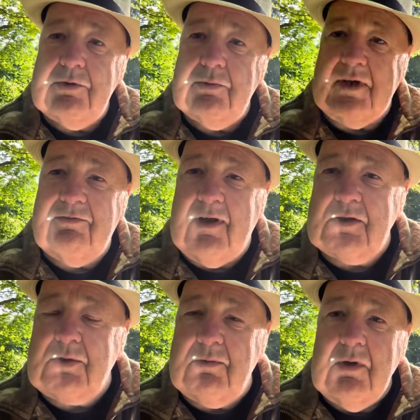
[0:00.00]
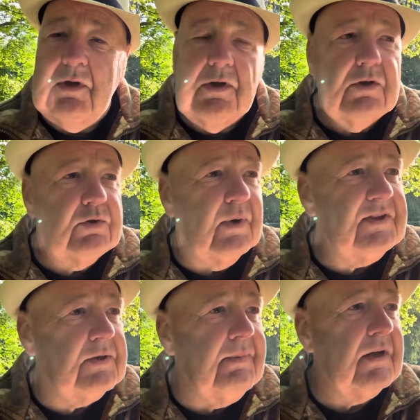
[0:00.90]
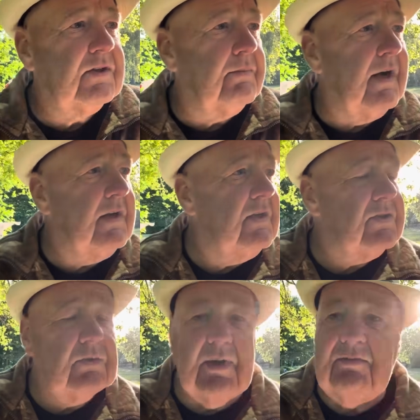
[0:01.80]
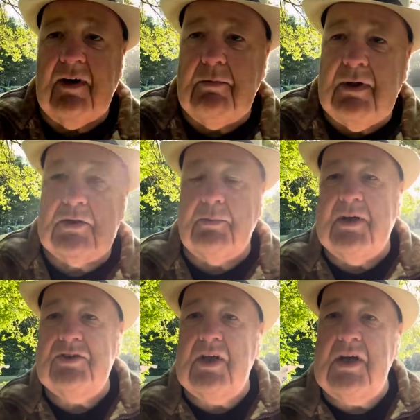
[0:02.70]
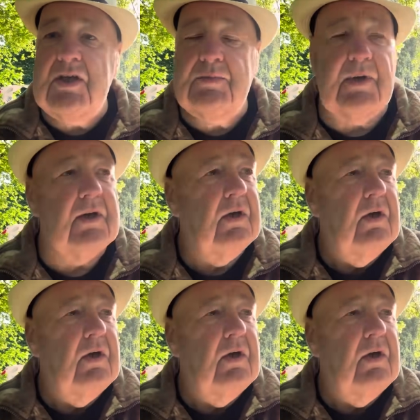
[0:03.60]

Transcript: 20 mile to my east, 25 mile to my east, Gainsborough.